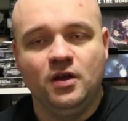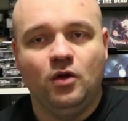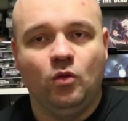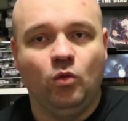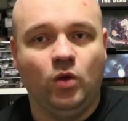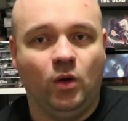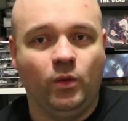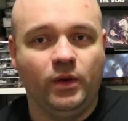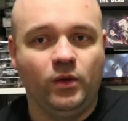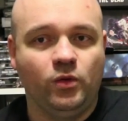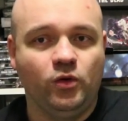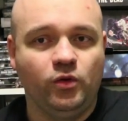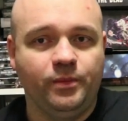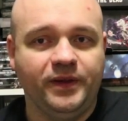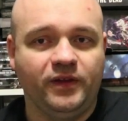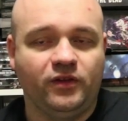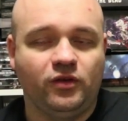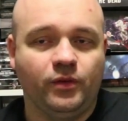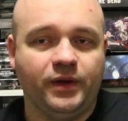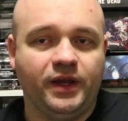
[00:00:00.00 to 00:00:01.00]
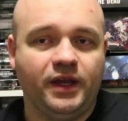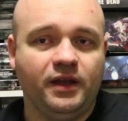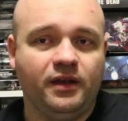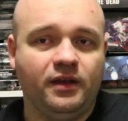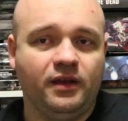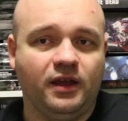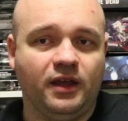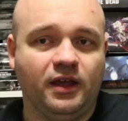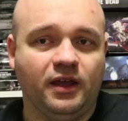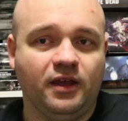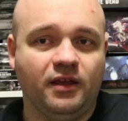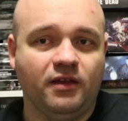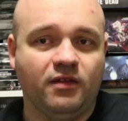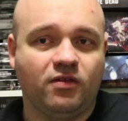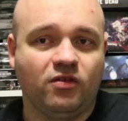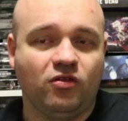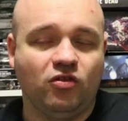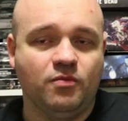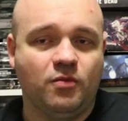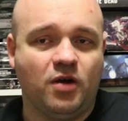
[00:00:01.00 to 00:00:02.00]
what we will be doing
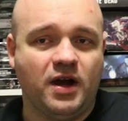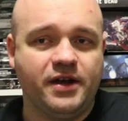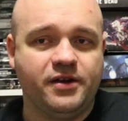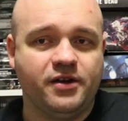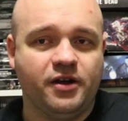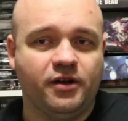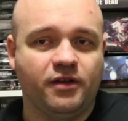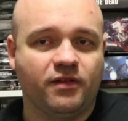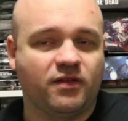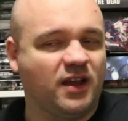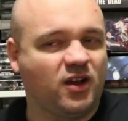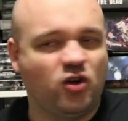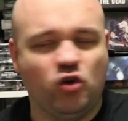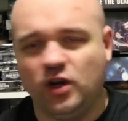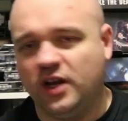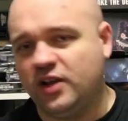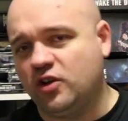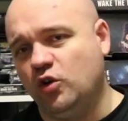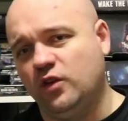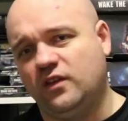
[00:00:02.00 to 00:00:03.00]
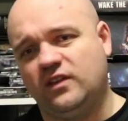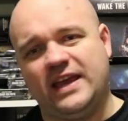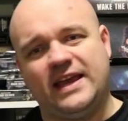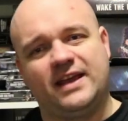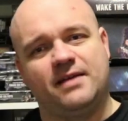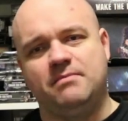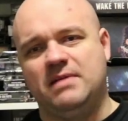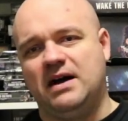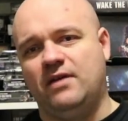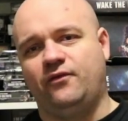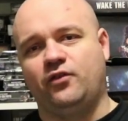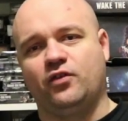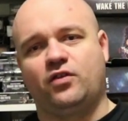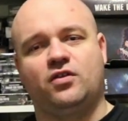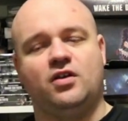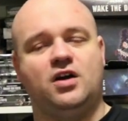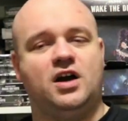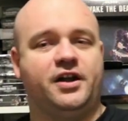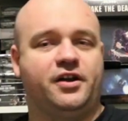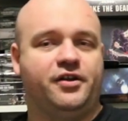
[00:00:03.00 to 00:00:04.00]
is, you might notice, like, could, it could take a month or
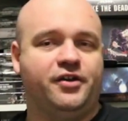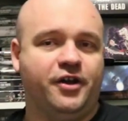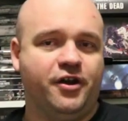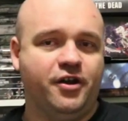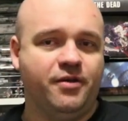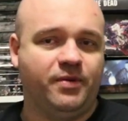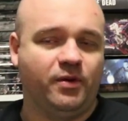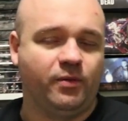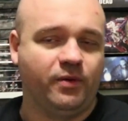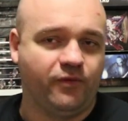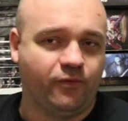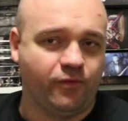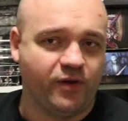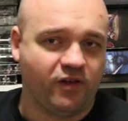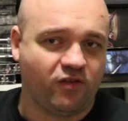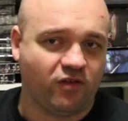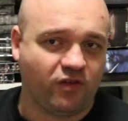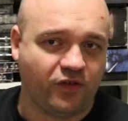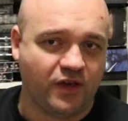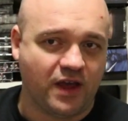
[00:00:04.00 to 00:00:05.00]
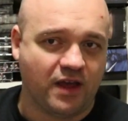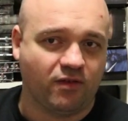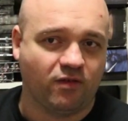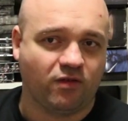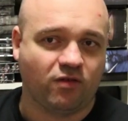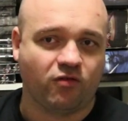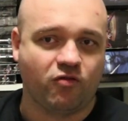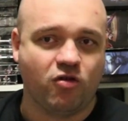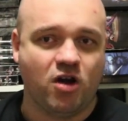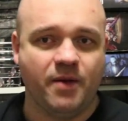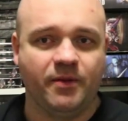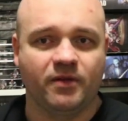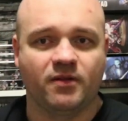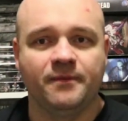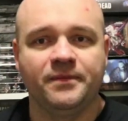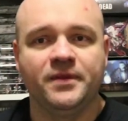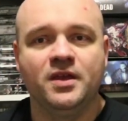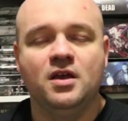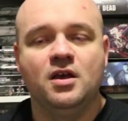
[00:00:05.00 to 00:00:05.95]
so, I don't know, but we've reached a thousand subscribers.